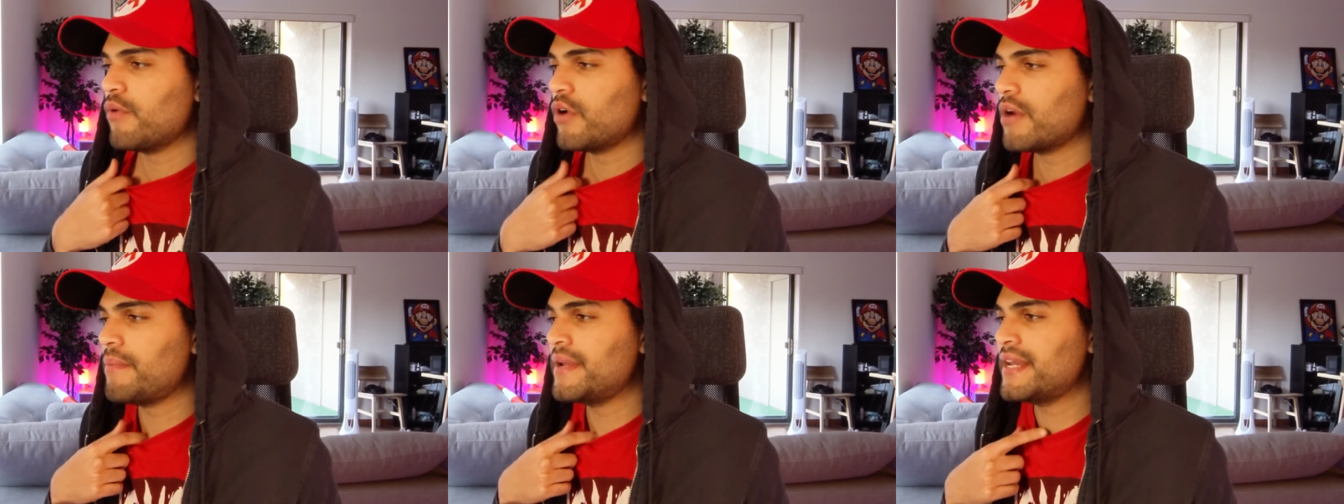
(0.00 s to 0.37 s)
it
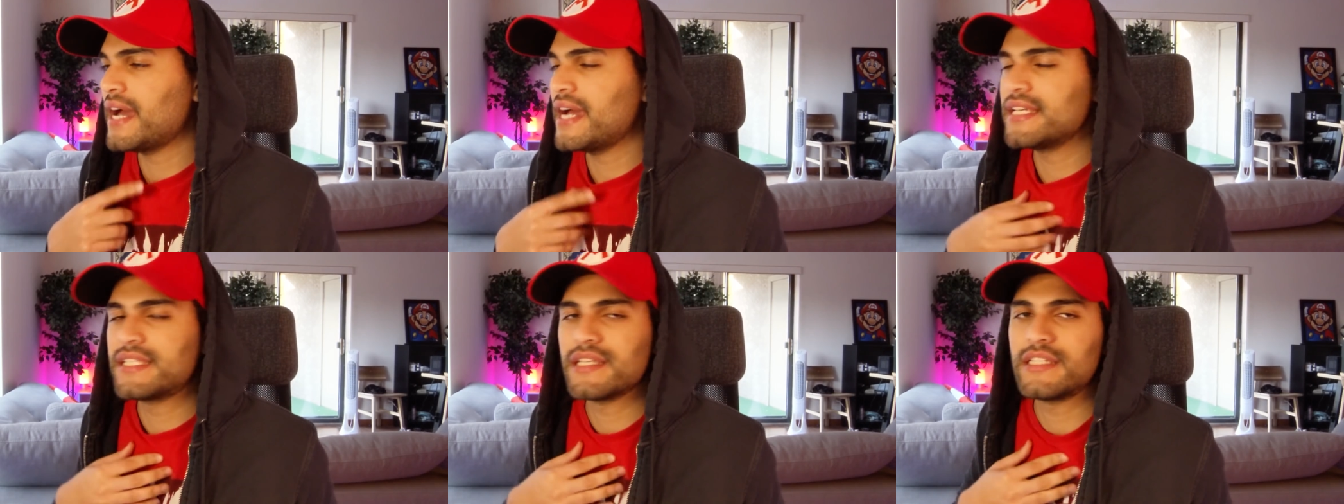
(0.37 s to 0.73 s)
would have been
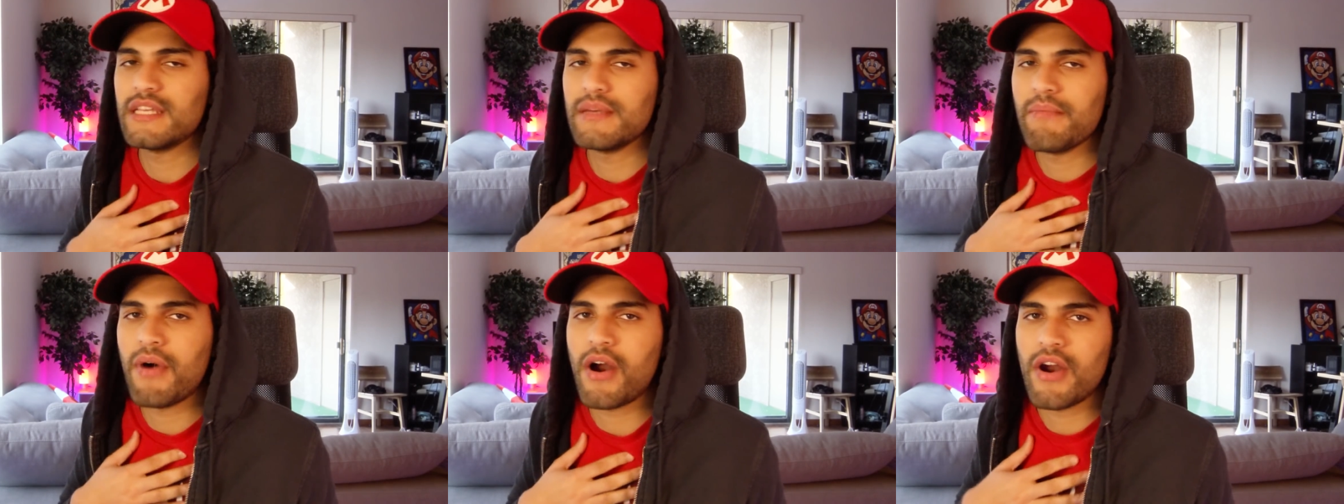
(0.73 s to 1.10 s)
nice to
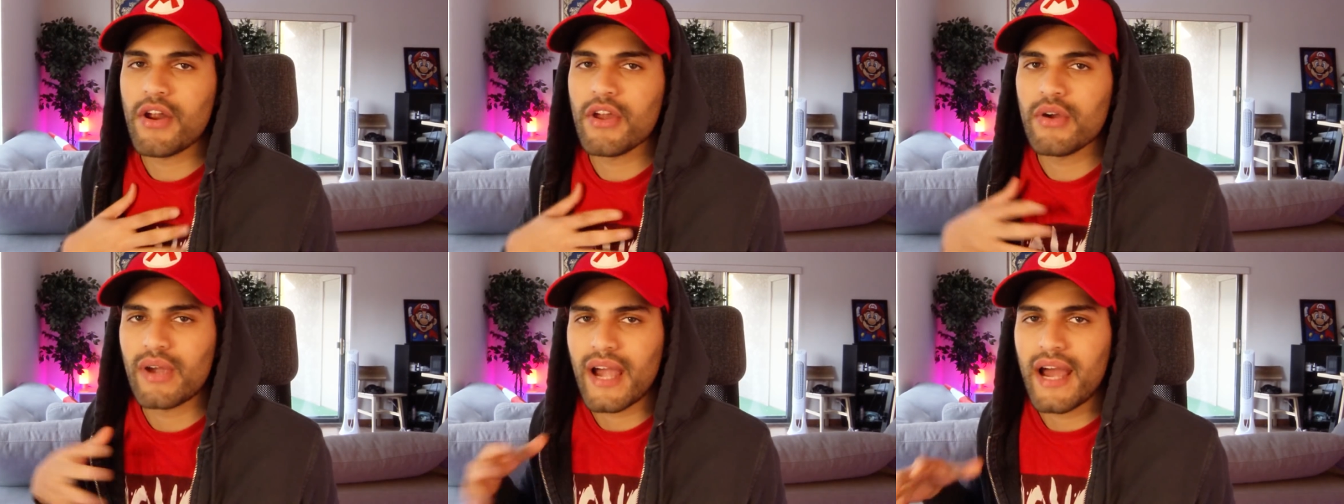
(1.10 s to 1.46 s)
see
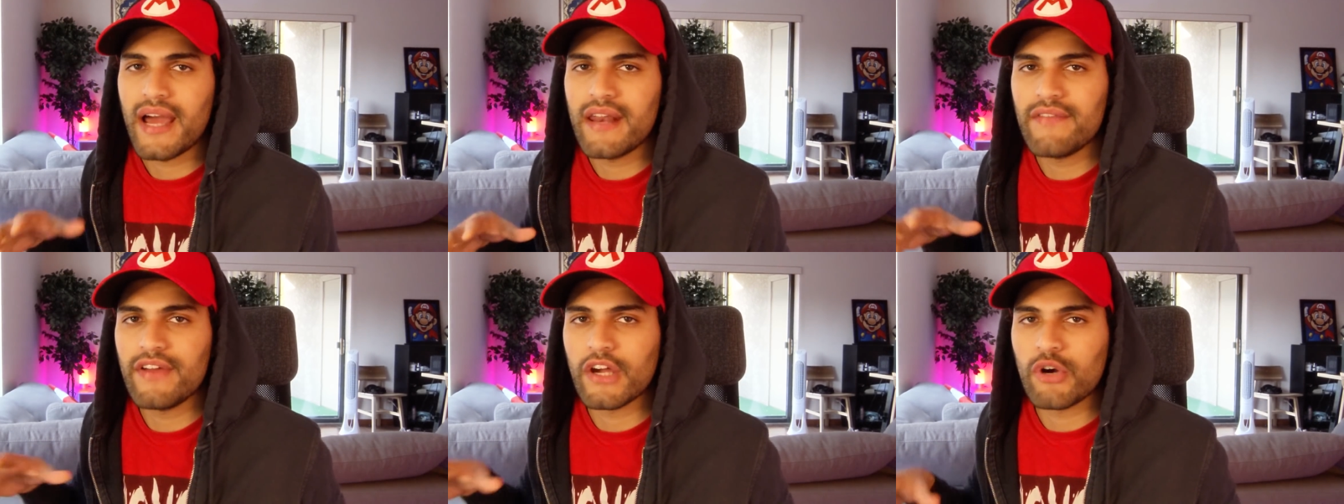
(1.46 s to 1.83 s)
Mario
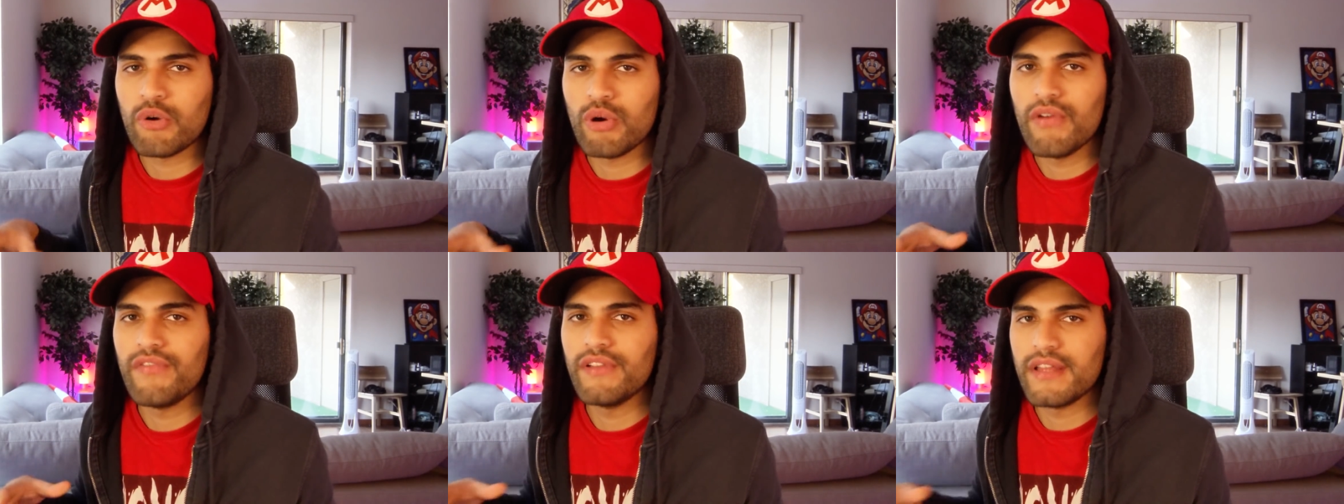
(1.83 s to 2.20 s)
kind of
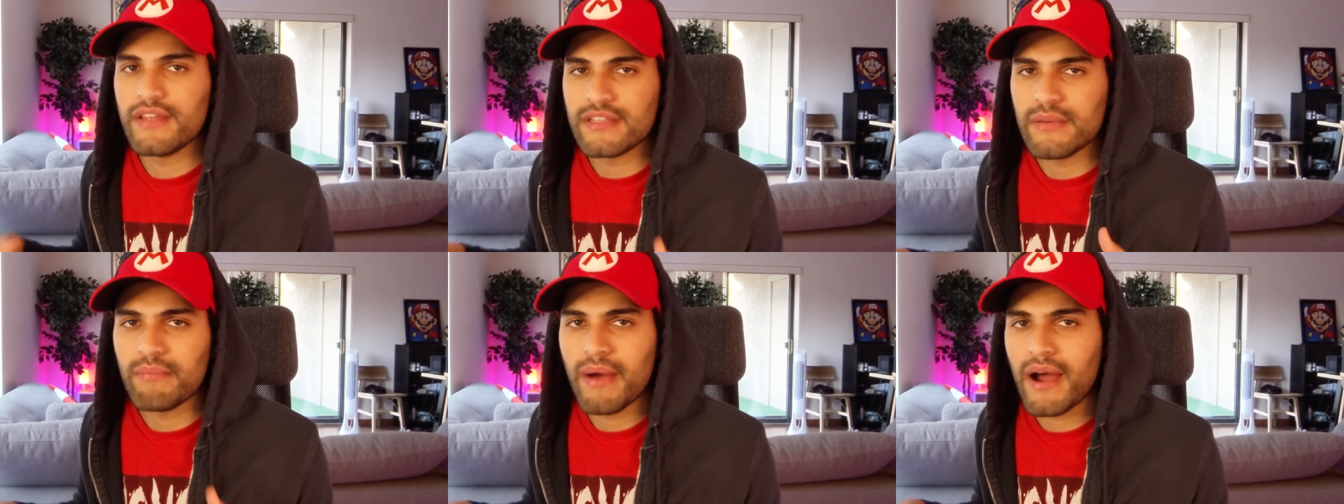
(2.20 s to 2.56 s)

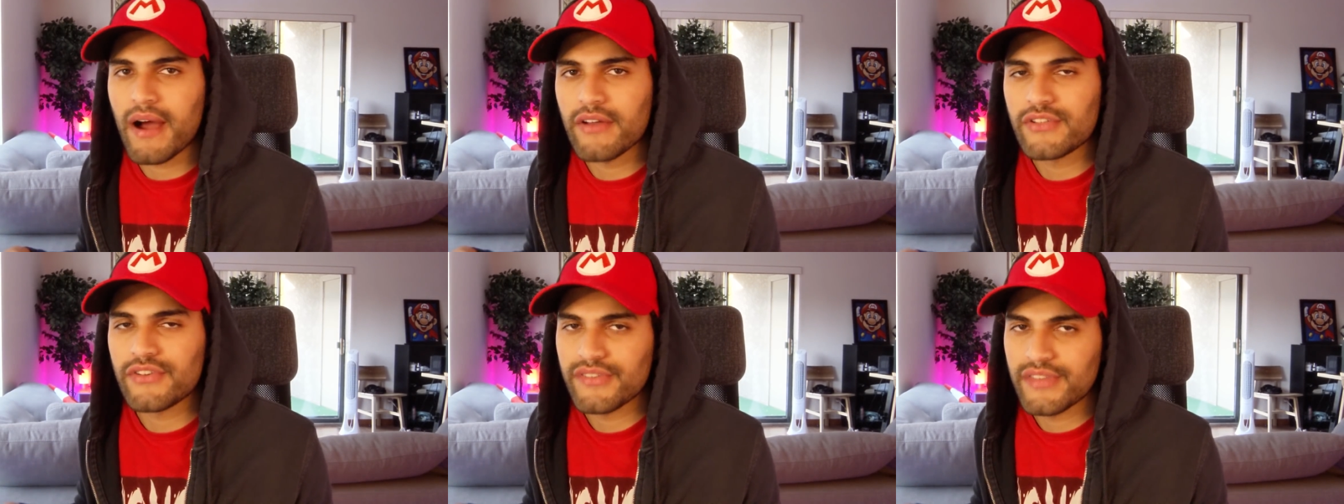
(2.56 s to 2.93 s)
equivalent to
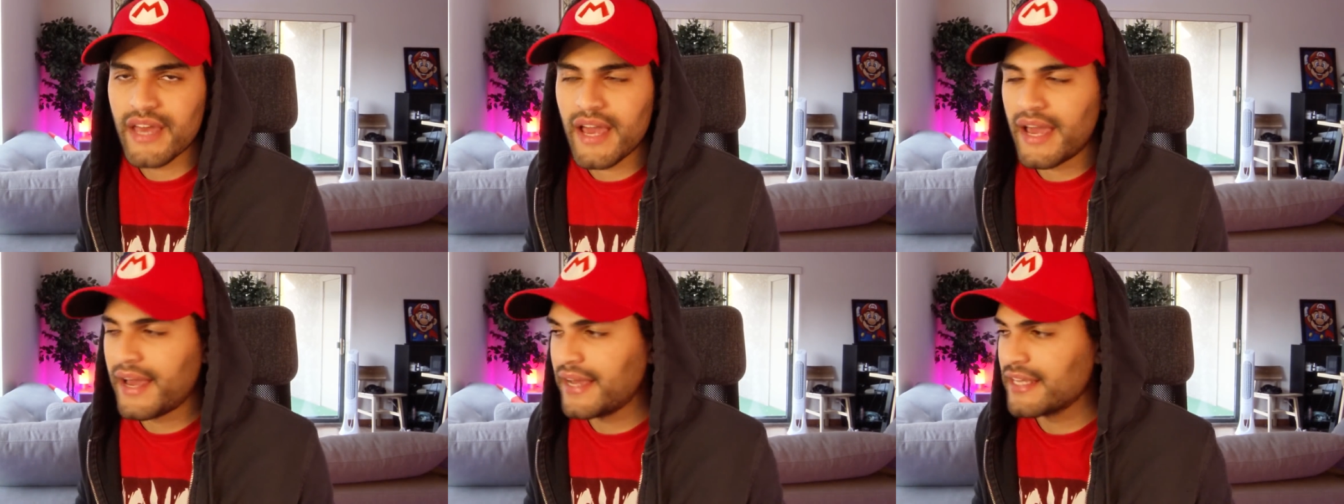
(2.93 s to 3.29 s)
Bowser in
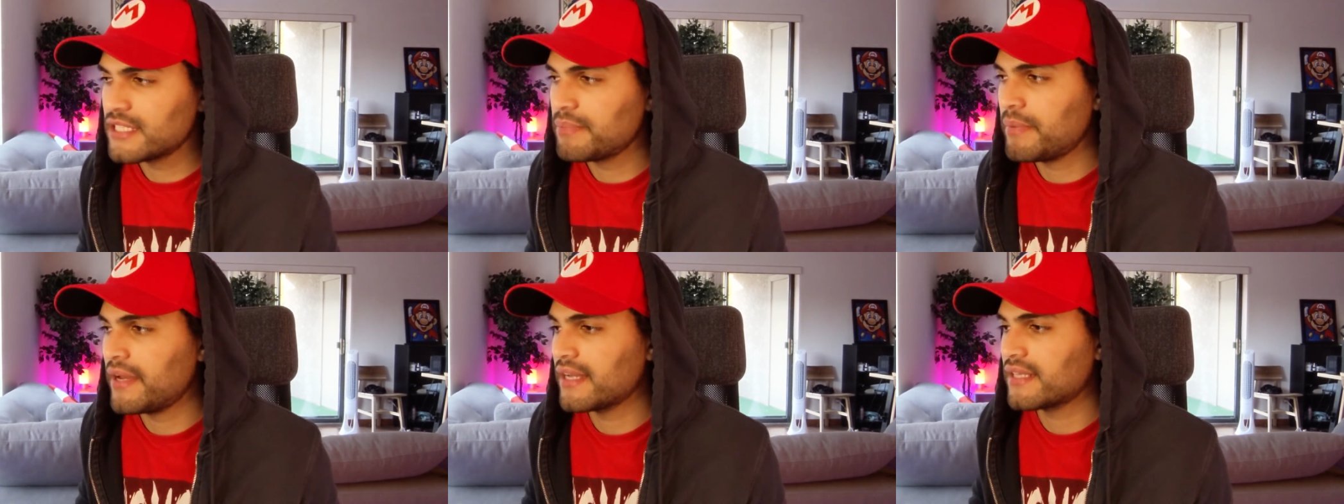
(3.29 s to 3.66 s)
that
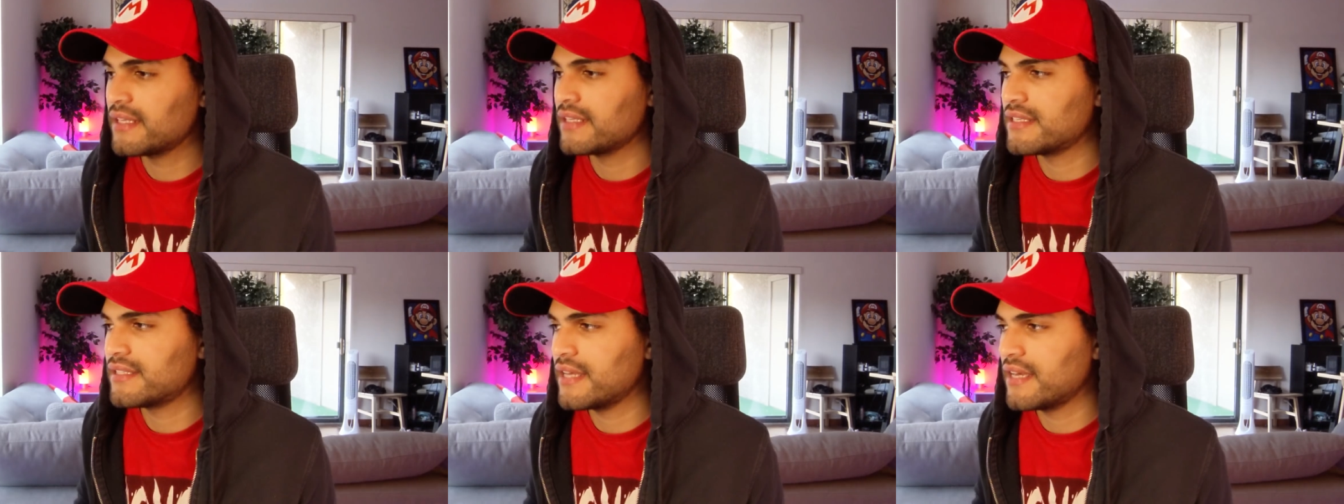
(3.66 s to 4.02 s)
aspect.
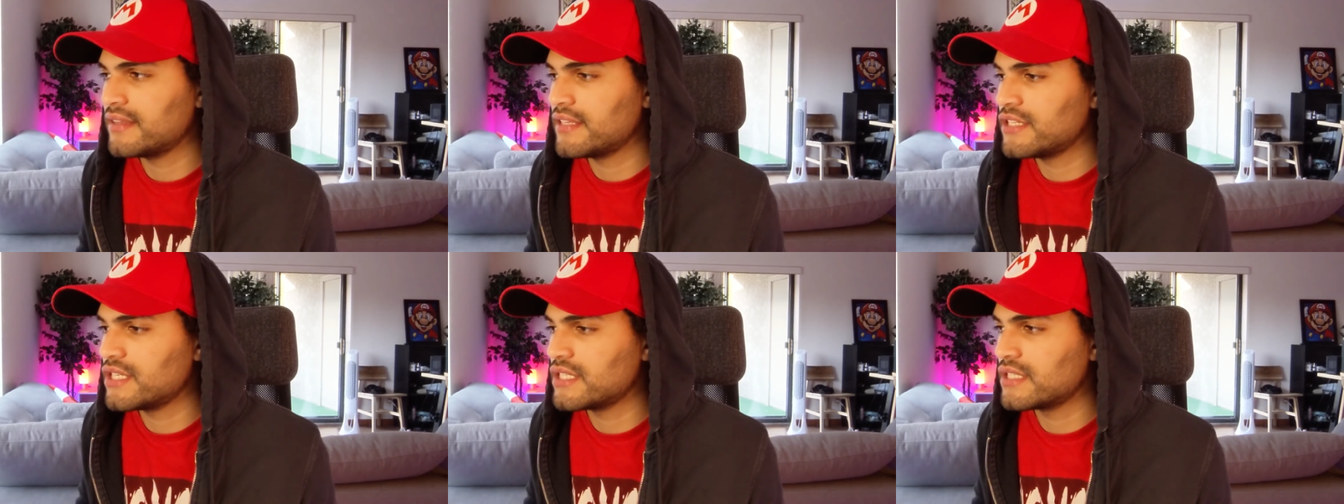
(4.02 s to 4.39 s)
Instead,
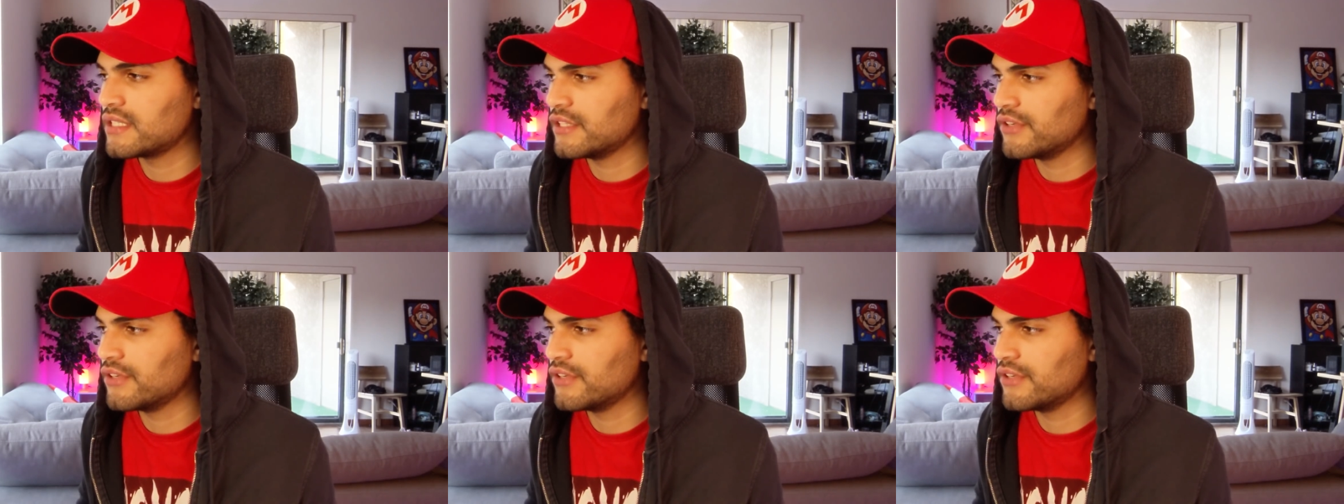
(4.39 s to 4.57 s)
they just